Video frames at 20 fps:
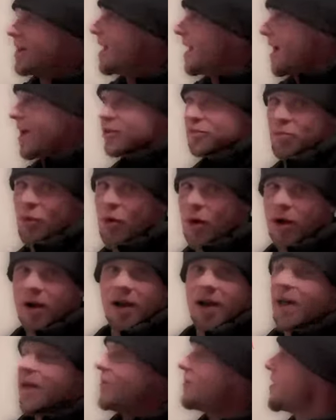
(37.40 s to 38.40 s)
has more.
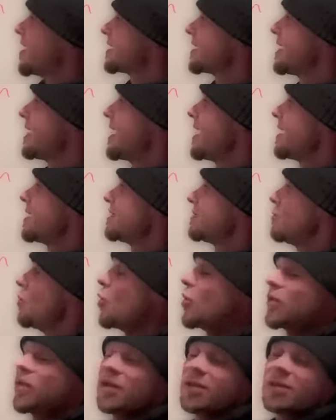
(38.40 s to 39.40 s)
In fact, it has
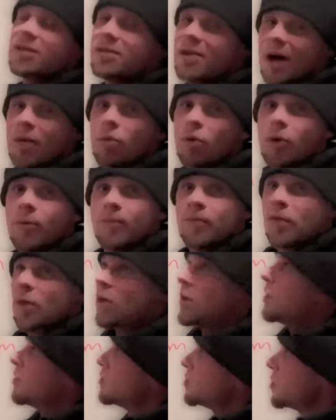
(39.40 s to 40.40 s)
more than double.
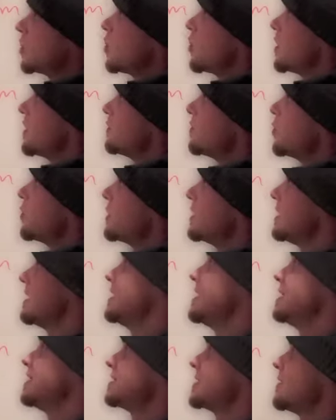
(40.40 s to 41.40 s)
So if you were to
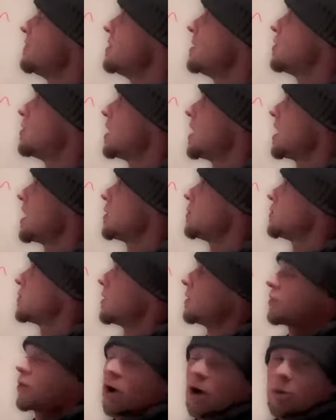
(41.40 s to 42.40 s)
eat 70 grams
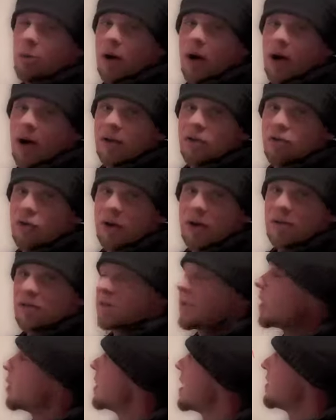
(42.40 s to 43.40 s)
of carbohydrates,
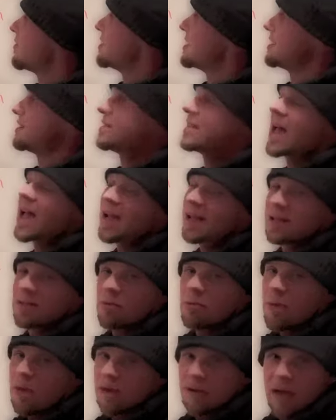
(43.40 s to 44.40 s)
that would have the exact same
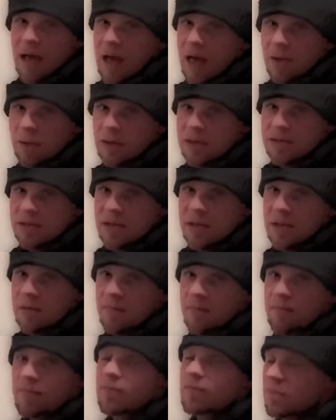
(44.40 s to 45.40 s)
amount of calories in it,
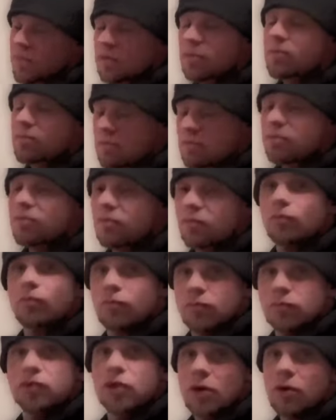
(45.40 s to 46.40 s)

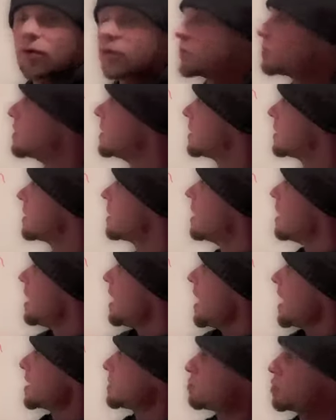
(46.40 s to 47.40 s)
generally speaking,
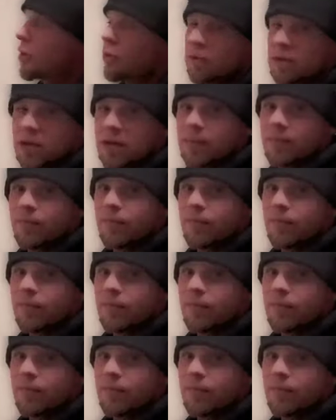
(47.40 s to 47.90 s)
as protein.